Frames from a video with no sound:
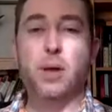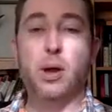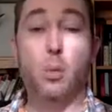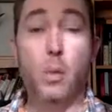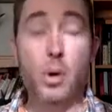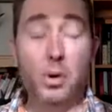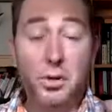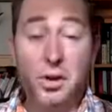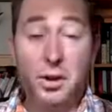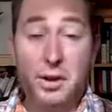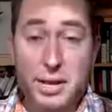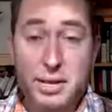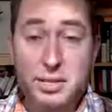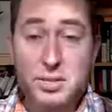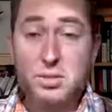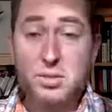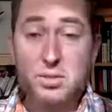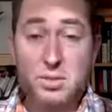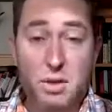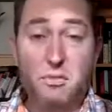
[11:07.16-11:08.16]

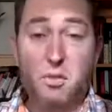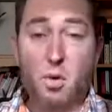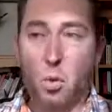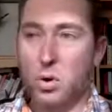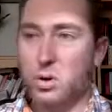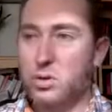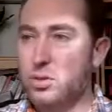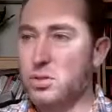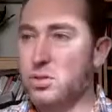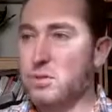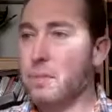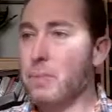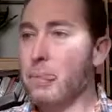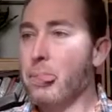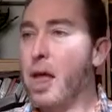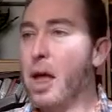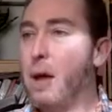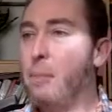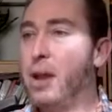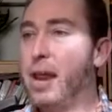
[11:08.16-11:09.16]
wilderness, of course,
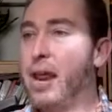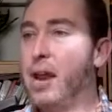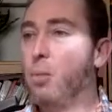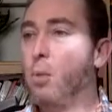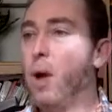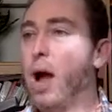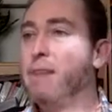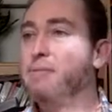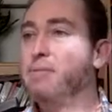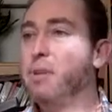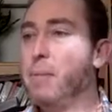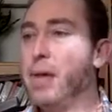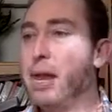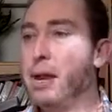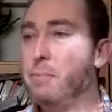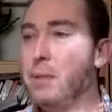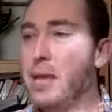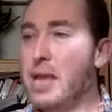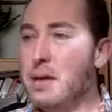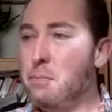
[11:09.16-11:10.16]
but had arrived amid a
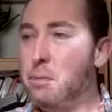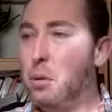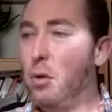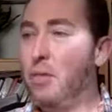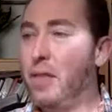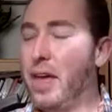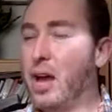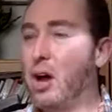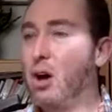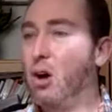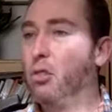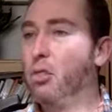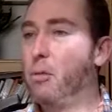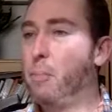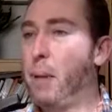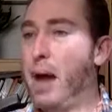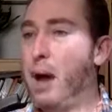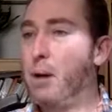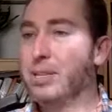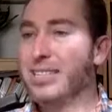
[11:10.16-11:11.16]
people they called the
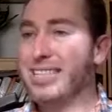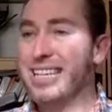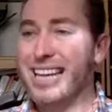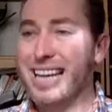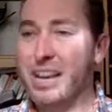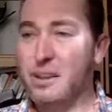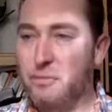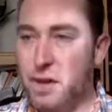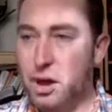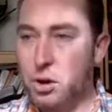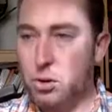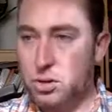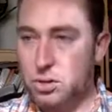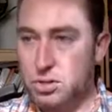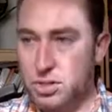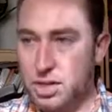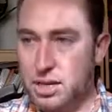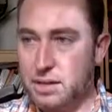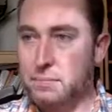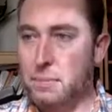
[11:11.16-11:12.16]
Powhatan
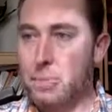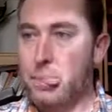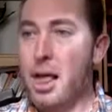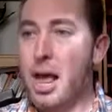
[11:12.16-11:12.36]
Confederacy.